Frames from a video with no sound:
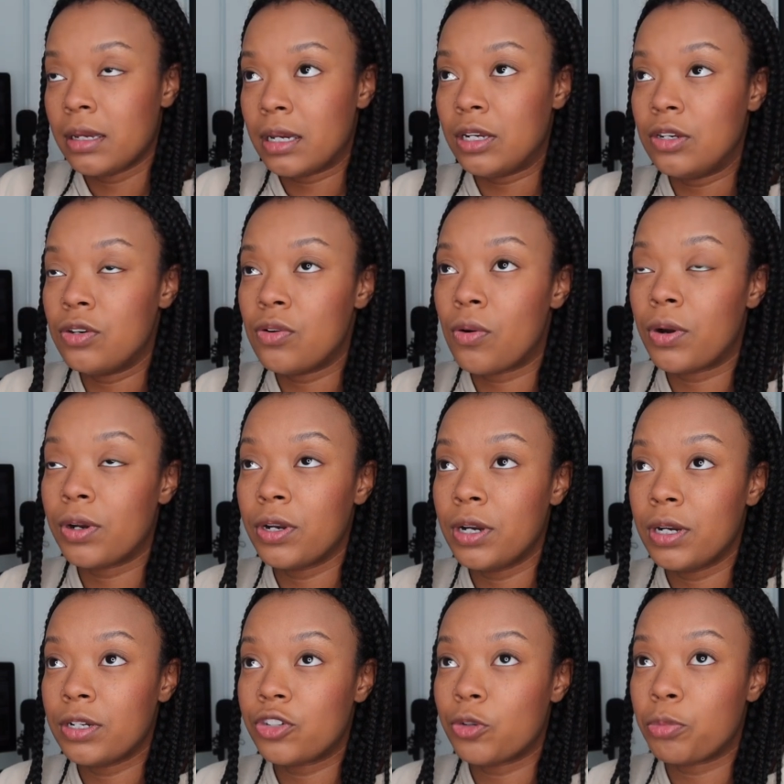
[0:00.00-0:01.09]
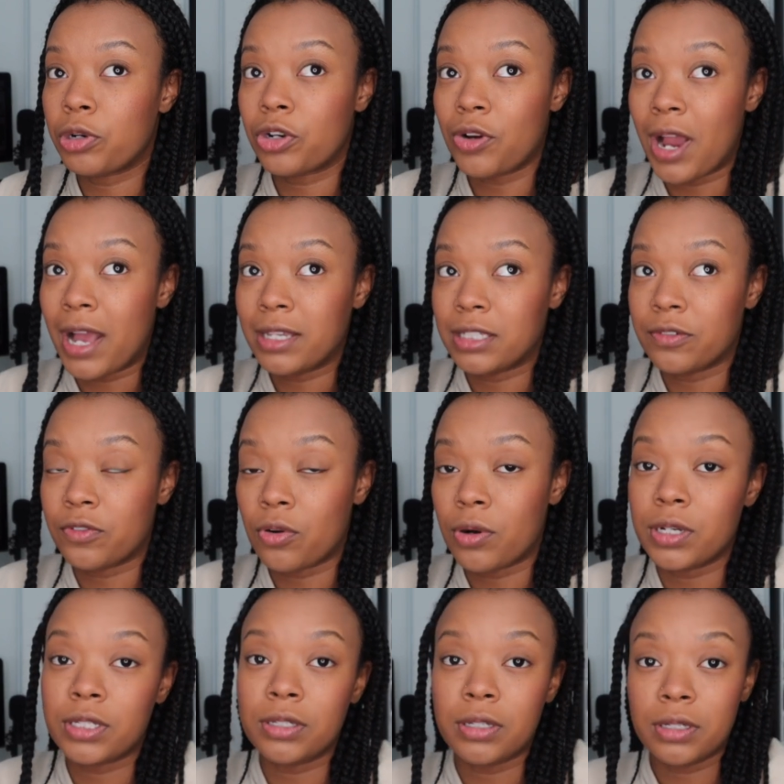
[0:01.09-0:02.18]
in order to progress, of
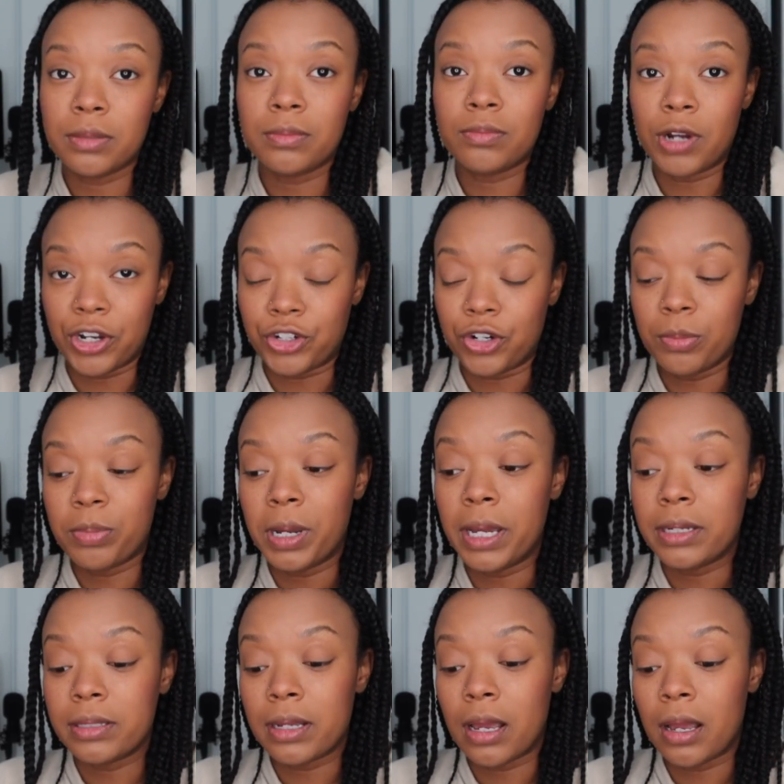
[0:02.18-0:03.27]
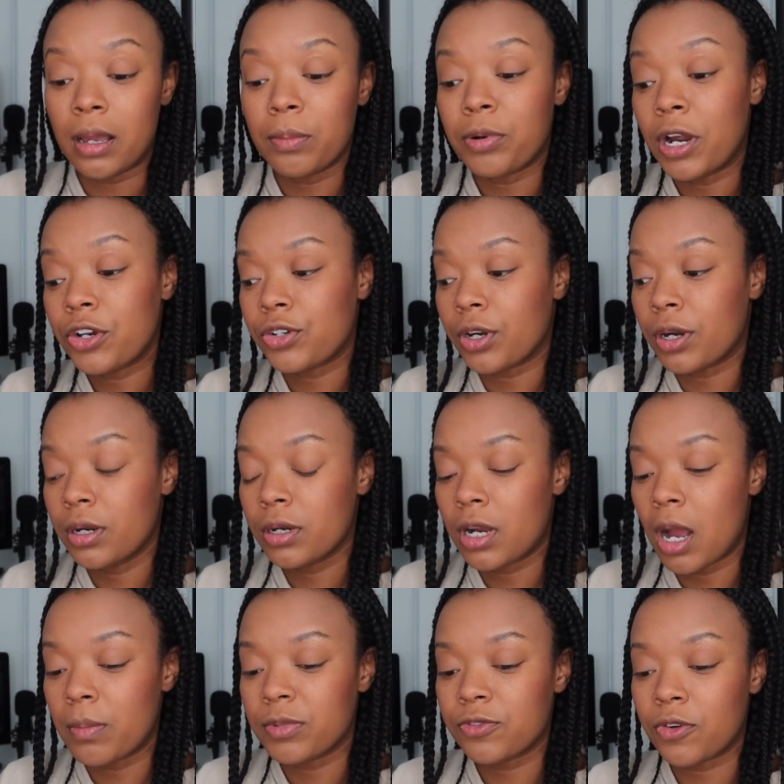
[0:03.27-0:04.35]
course, you need pressure, but pressure
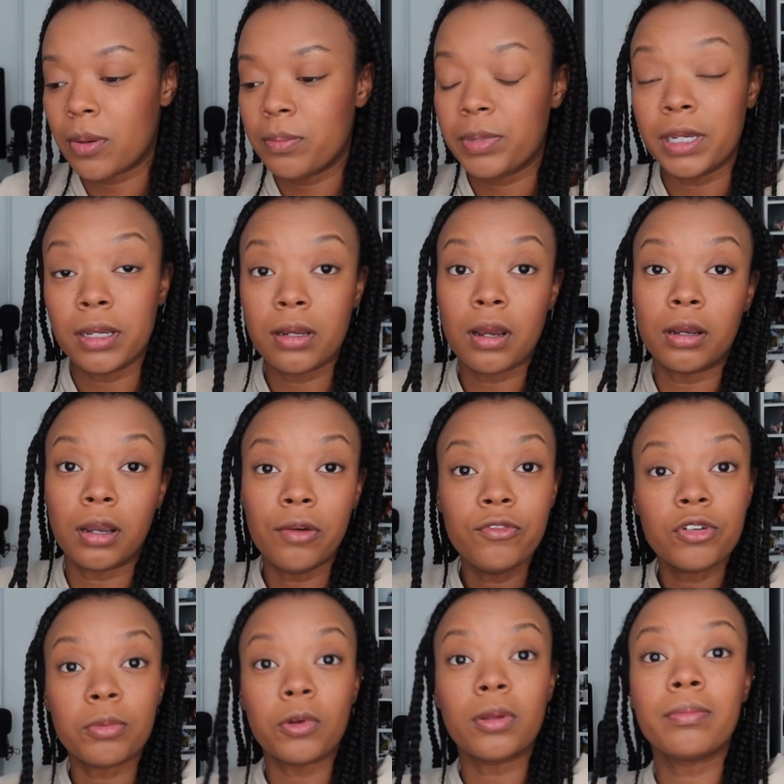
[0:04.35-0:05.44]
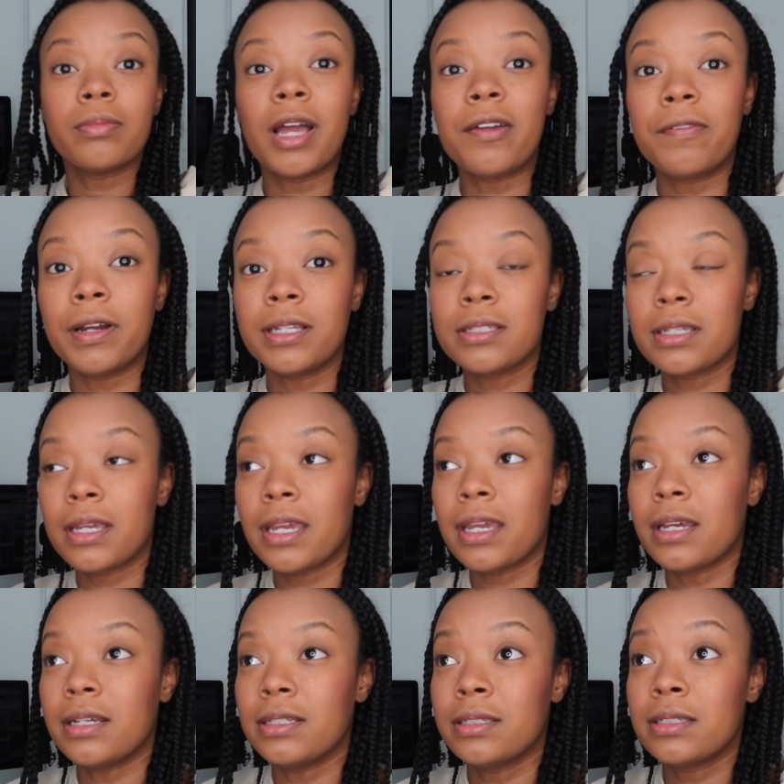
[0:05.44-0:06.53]
comes from being uncomfortable, I find.
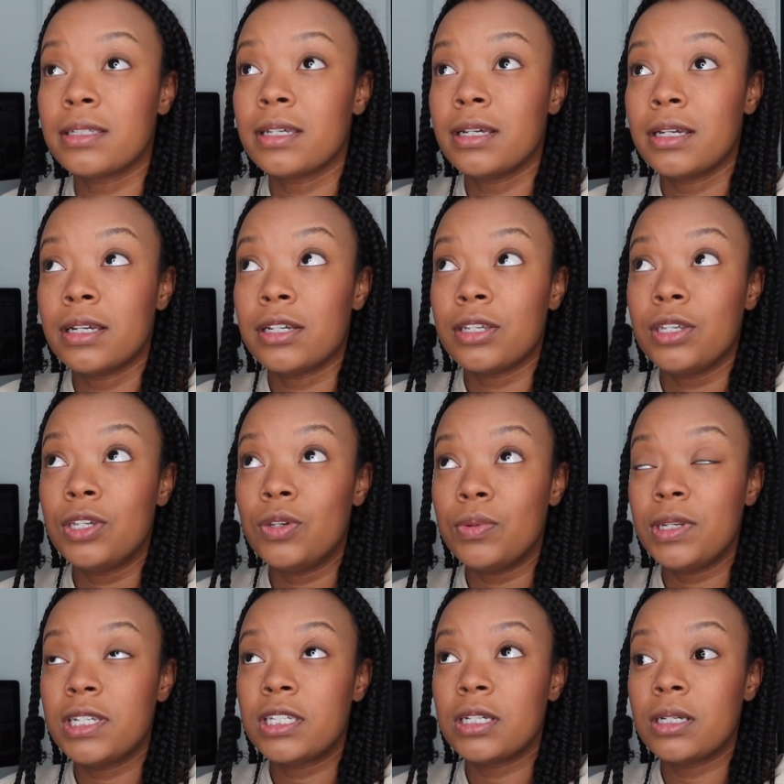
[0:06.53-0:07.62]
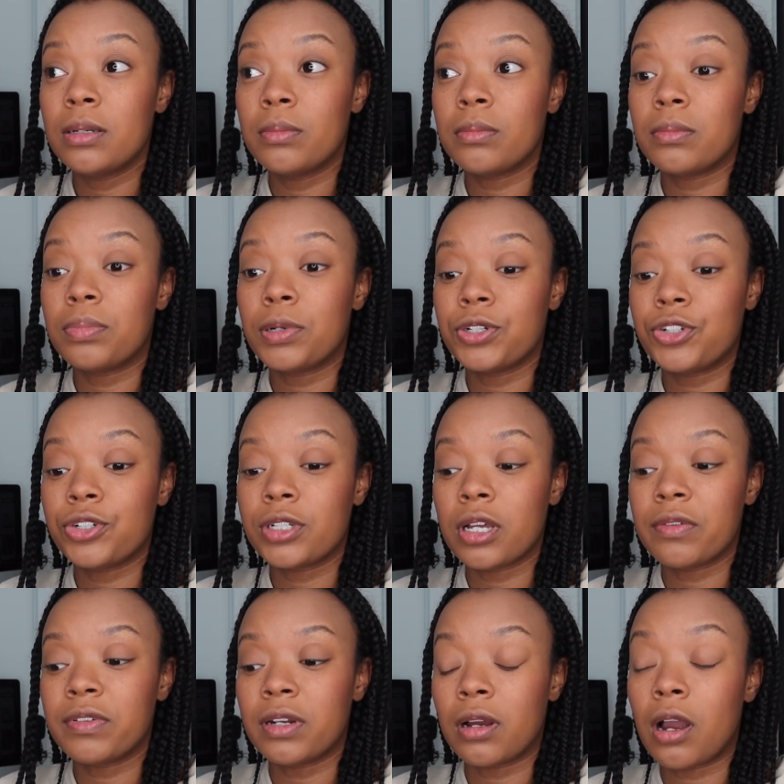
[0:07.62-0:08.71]
And you need to put
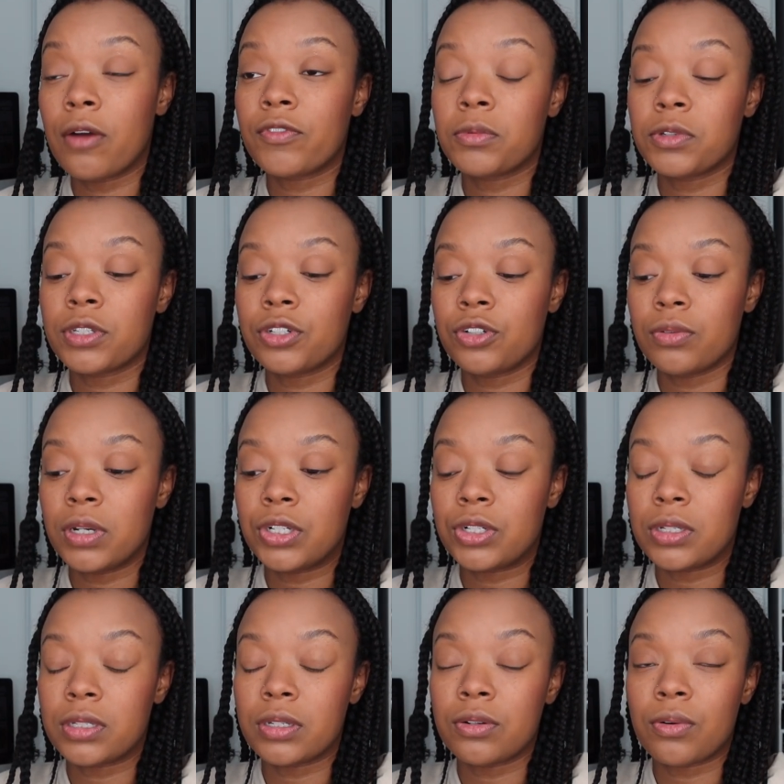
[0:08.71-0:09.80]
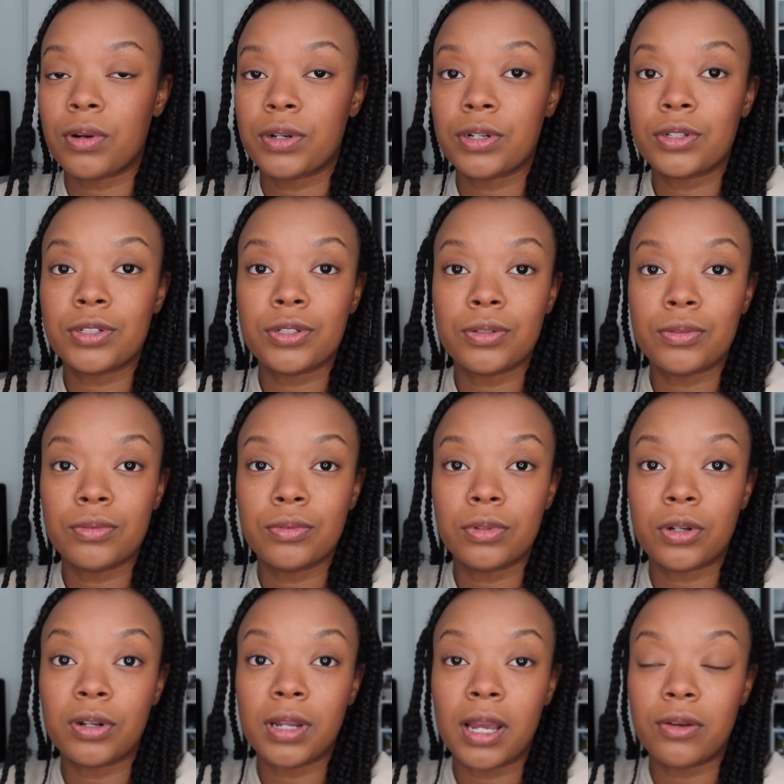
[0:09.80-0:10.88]
yourself in uncomfortable situations in order to
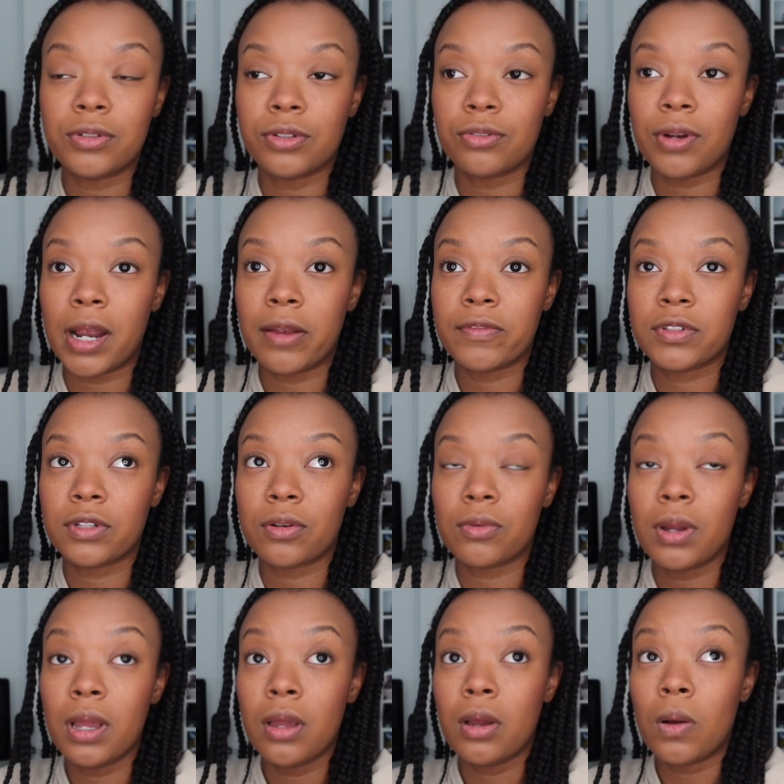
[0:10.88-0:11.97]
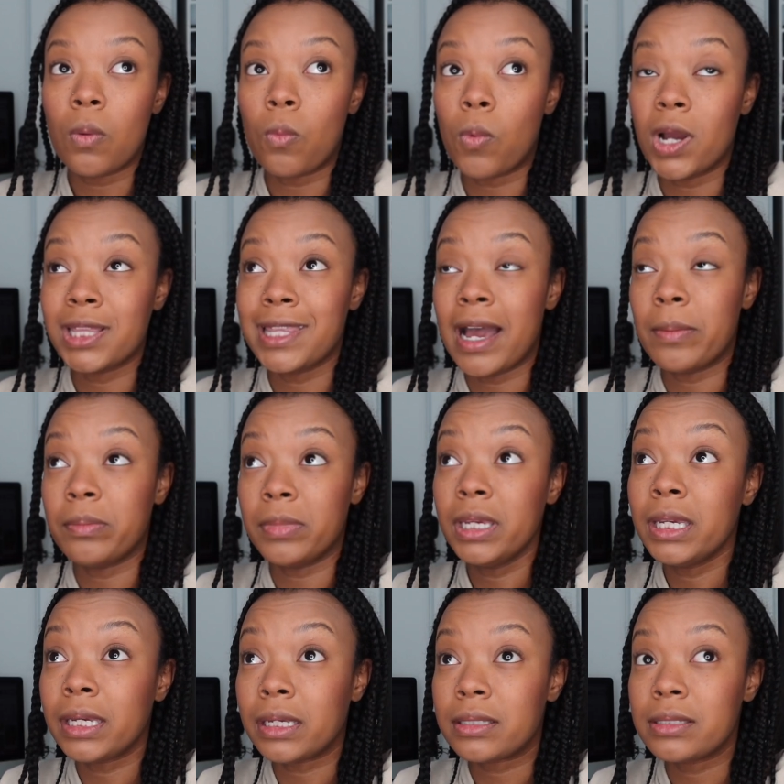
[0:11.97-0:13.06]
learn how to thrive. So what that
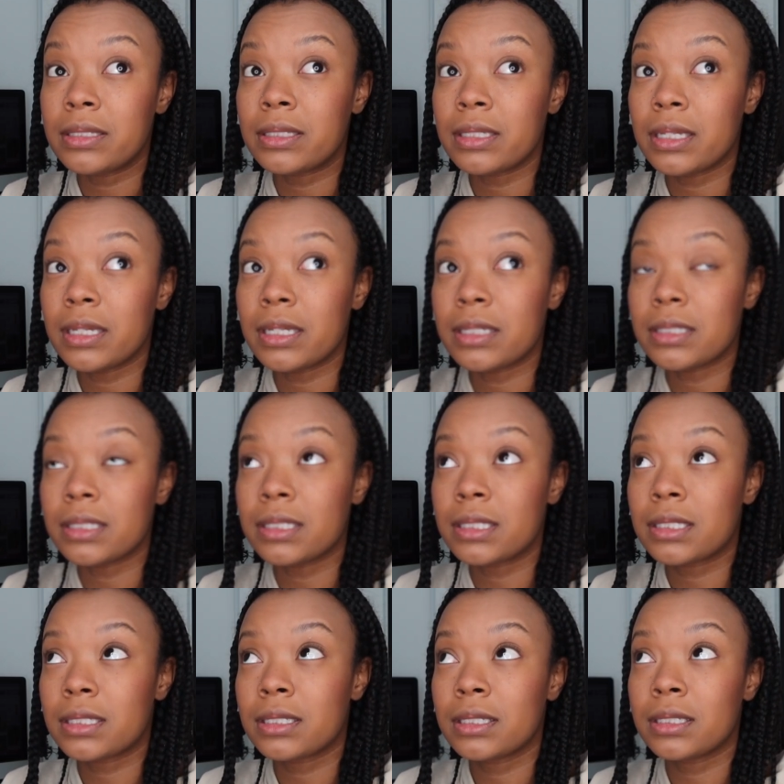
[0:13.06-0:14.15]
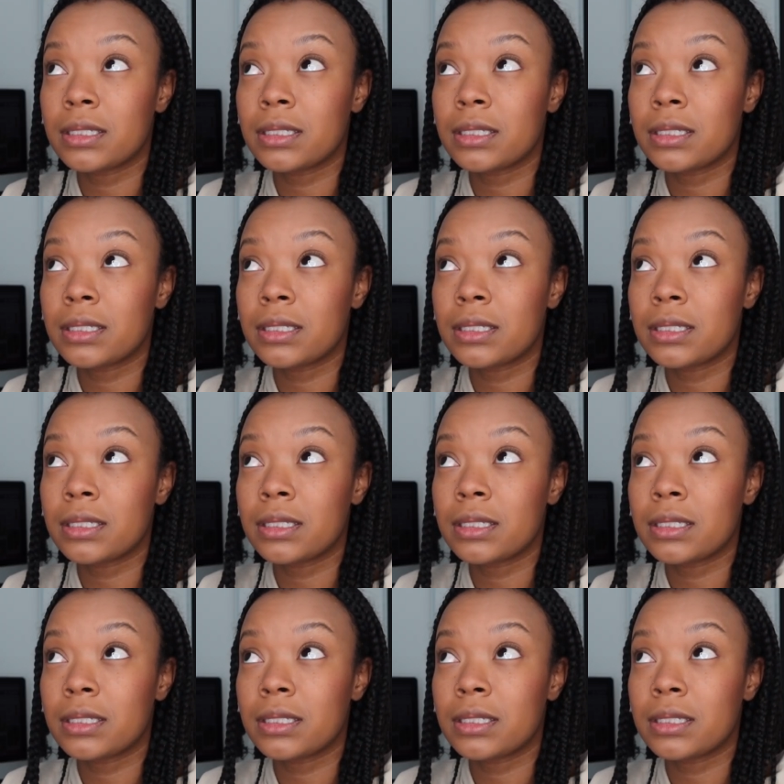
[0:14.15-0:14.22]
means is